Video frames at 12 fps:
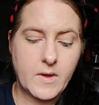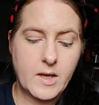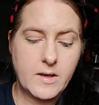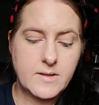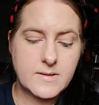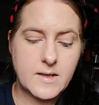
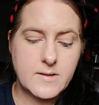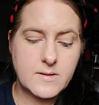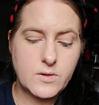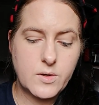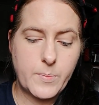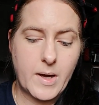it says
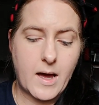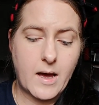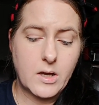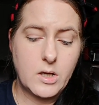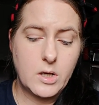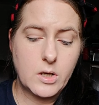on the
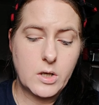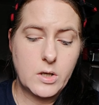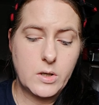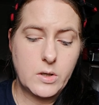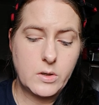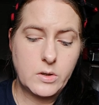back you
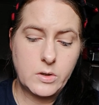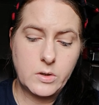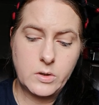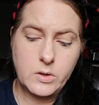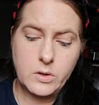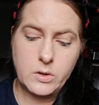
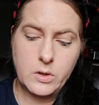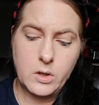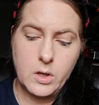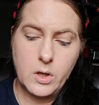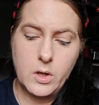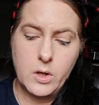can
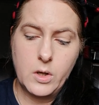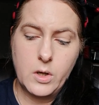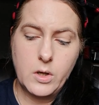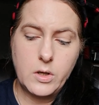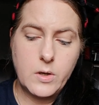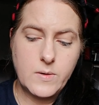
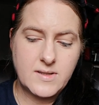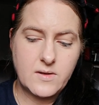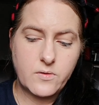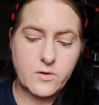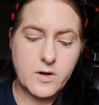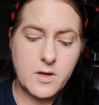use
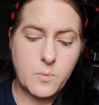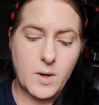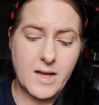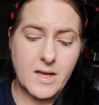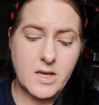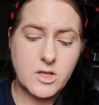it 3
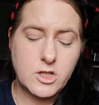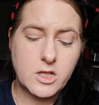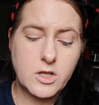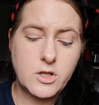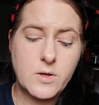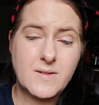ways. You
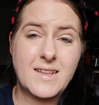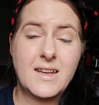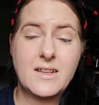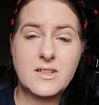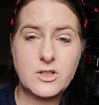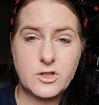can use it
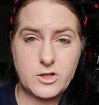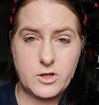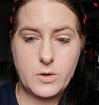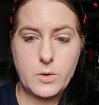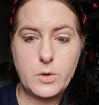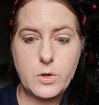
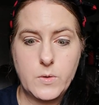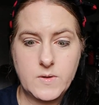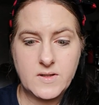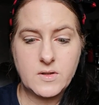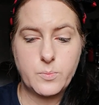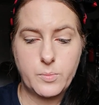to
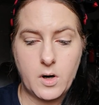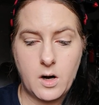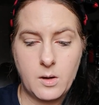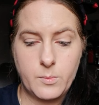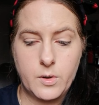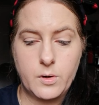use as a
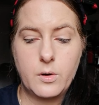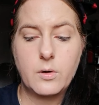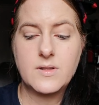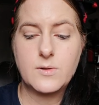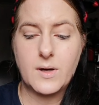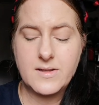primer, or
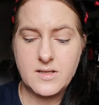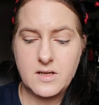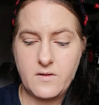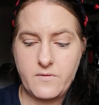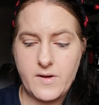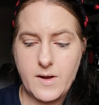to add to
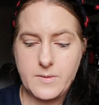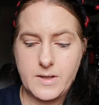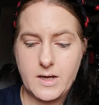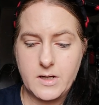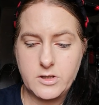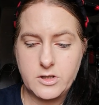your
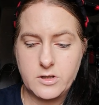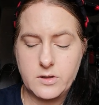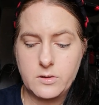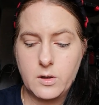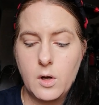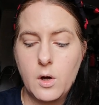
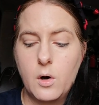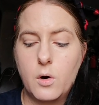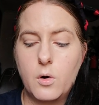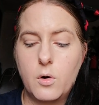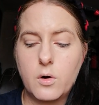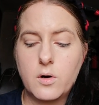foundation,
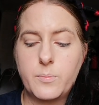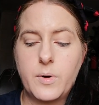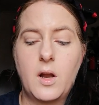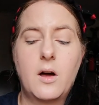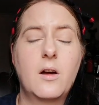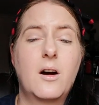or
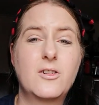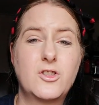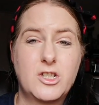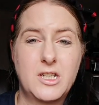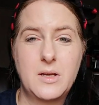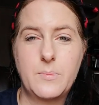apply it on
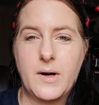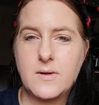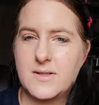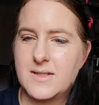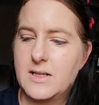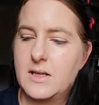
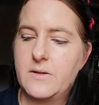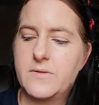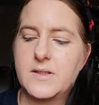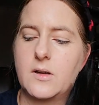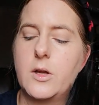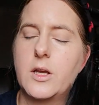cheekbones to lift.
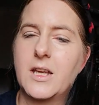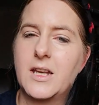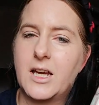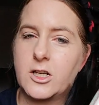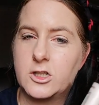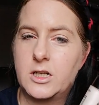So you can
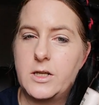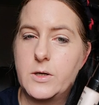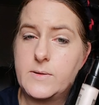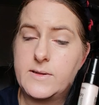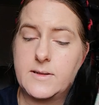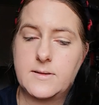actually
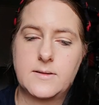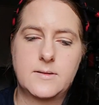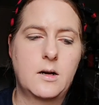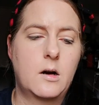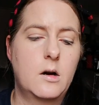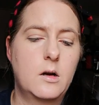use this as
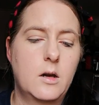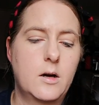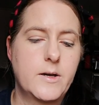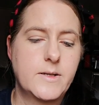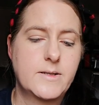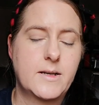a
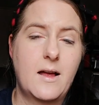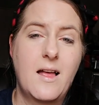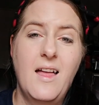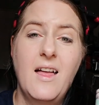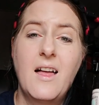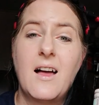highlighter,
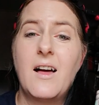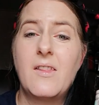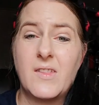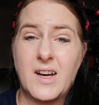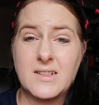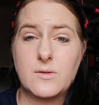
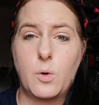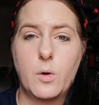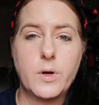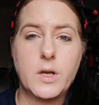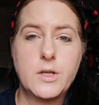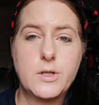and that's what
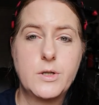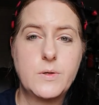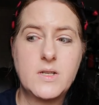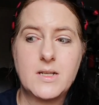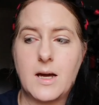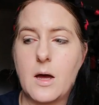we're going to do
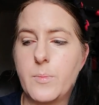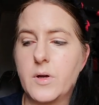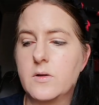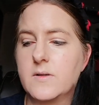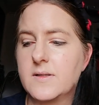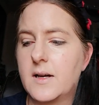today,
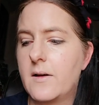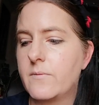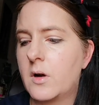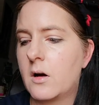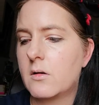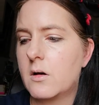because I
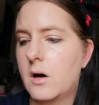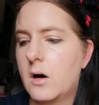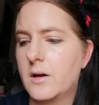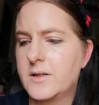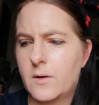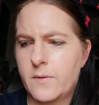
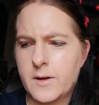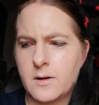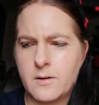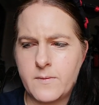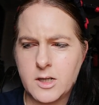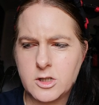don't
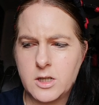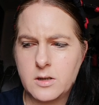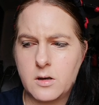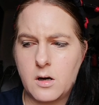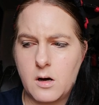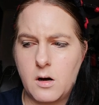think I've actually
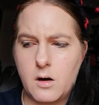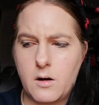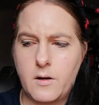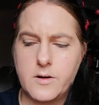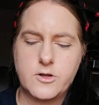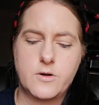got
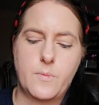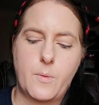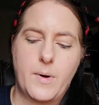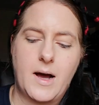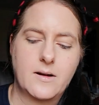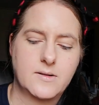highlighter in my
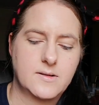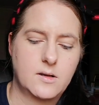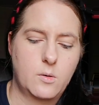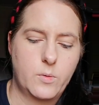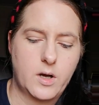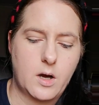pack,
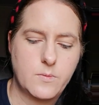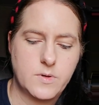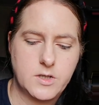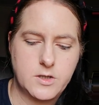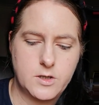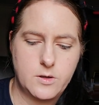so we're going
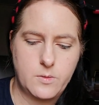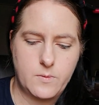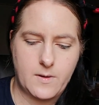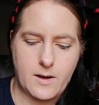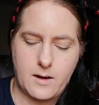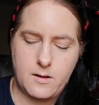to do
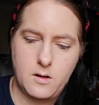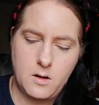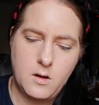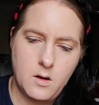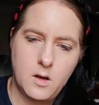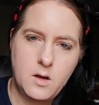that.
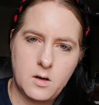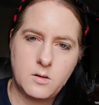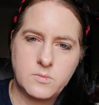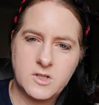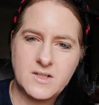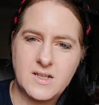
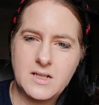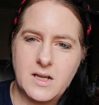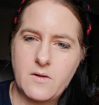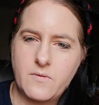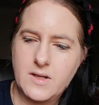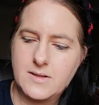I'm just going to
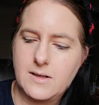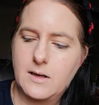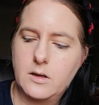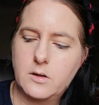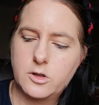give this a little